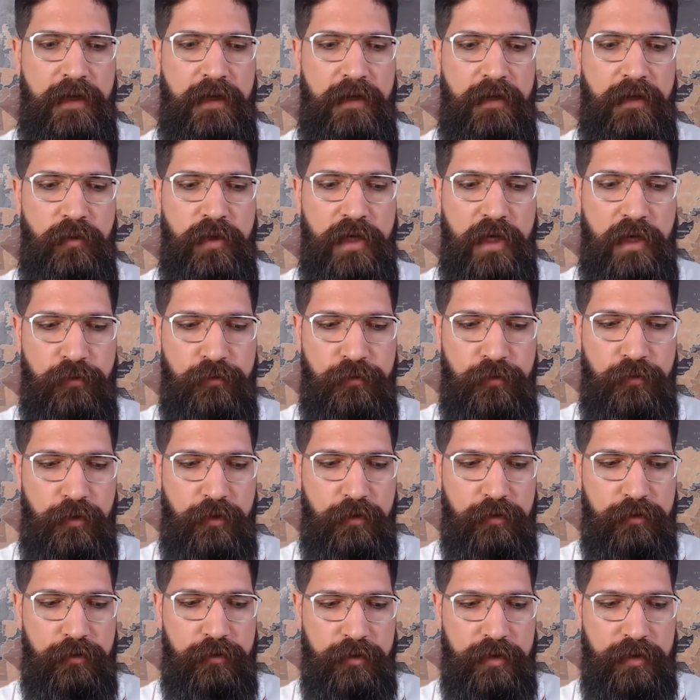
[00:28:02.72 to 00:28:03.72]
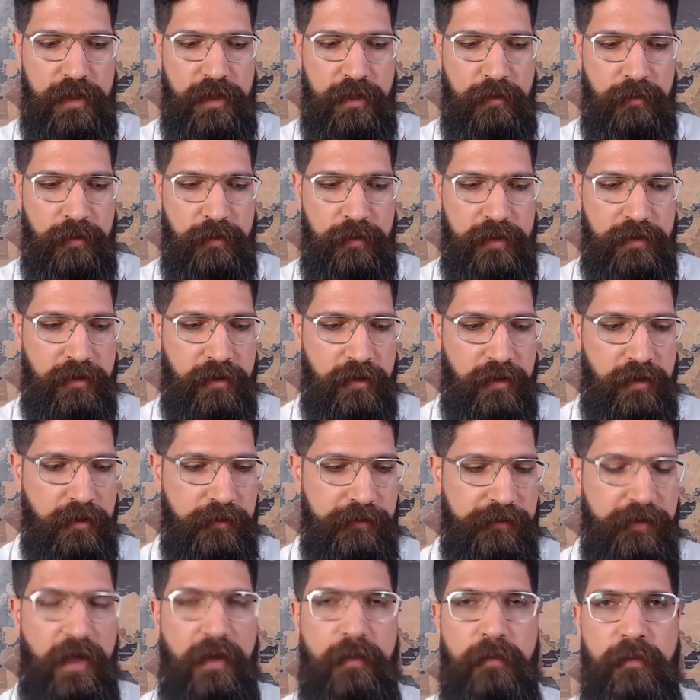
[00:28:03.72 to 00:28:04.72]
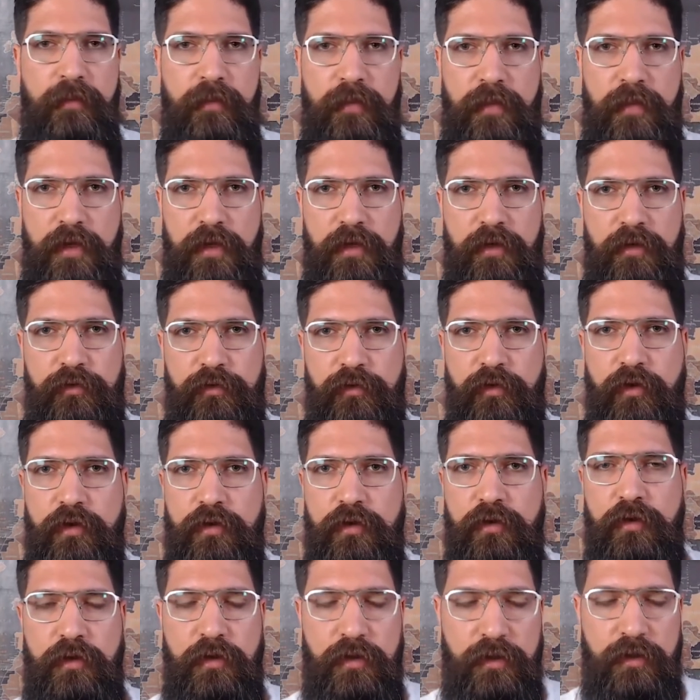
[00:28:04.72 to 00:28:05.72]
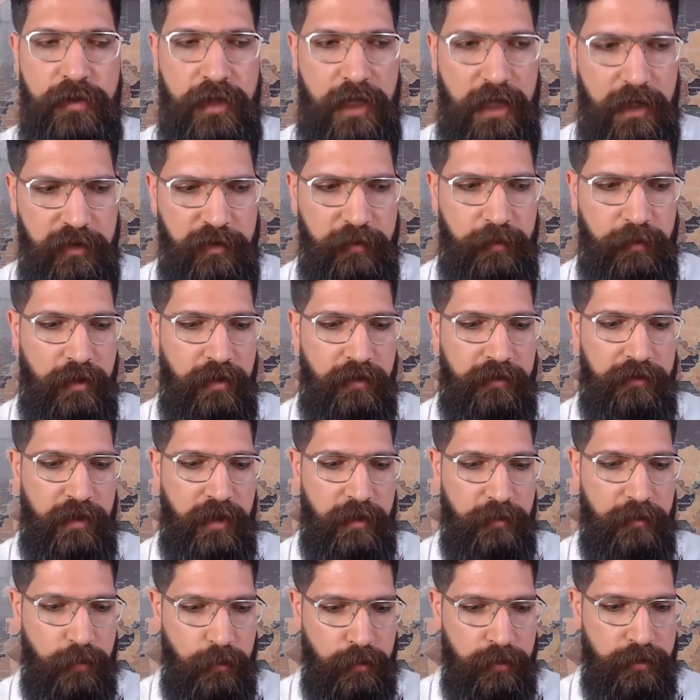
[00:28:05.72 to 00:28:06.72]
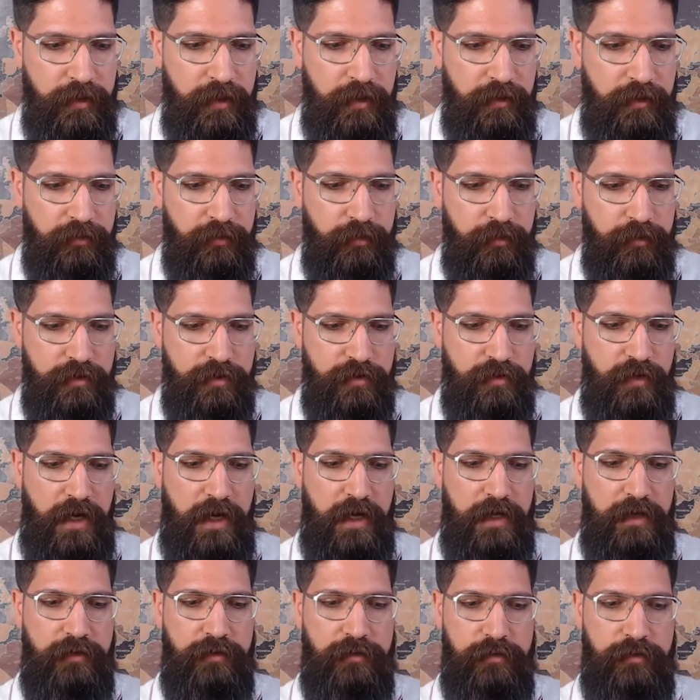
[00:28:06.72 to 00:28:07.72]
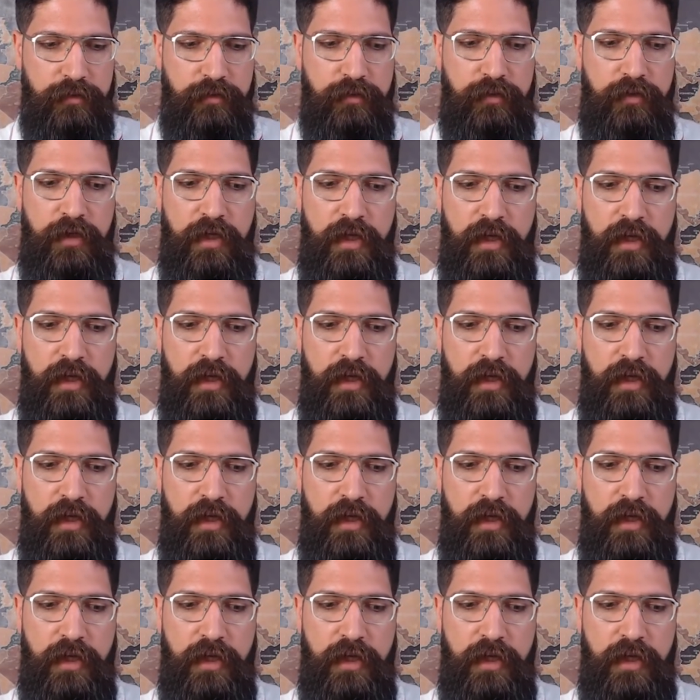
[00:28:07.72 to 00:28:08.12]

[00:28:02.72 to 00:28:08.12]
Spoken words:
we are forced to deal with some so-called experts and pundits who try to